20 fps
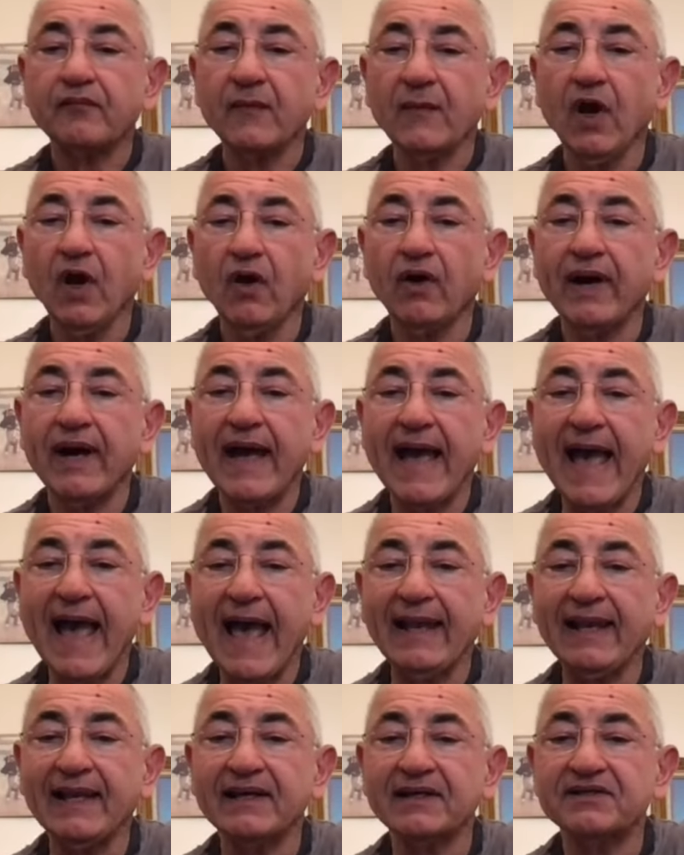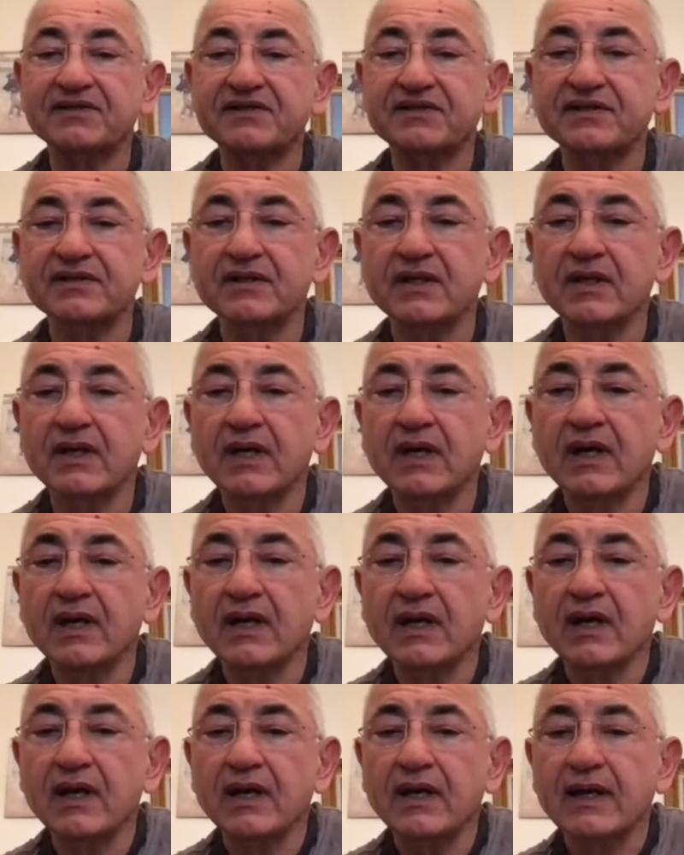All right, Alex
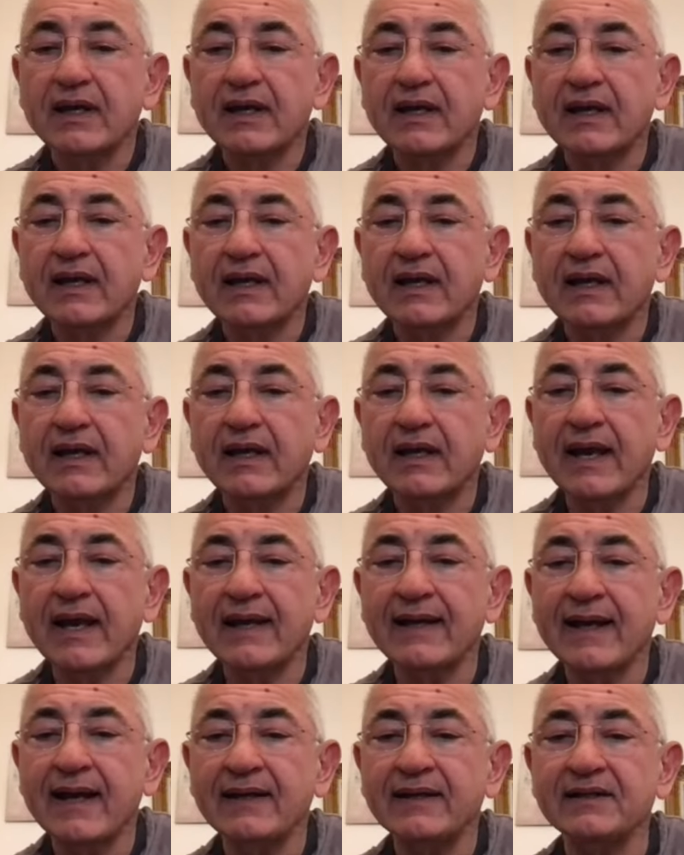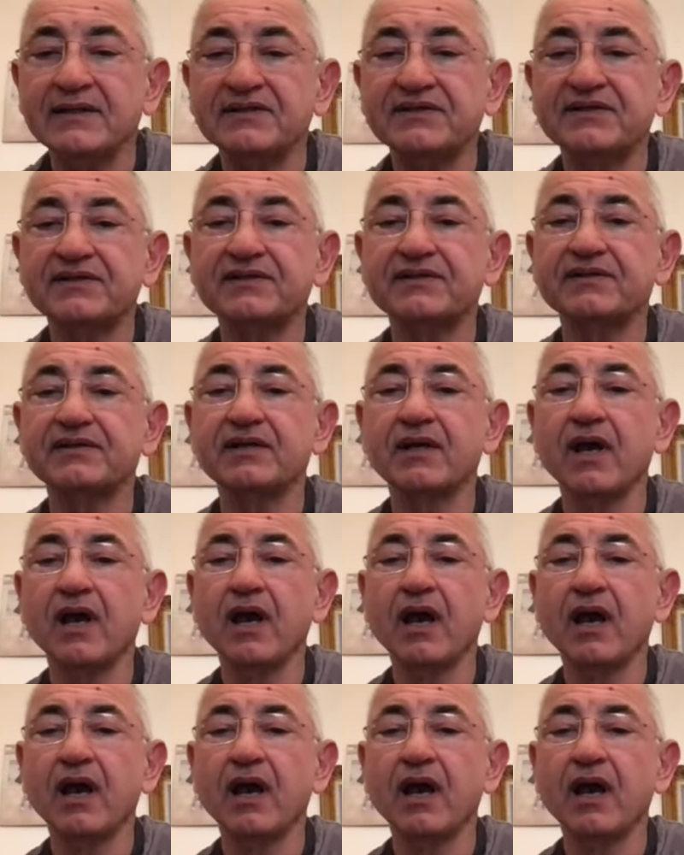Kananis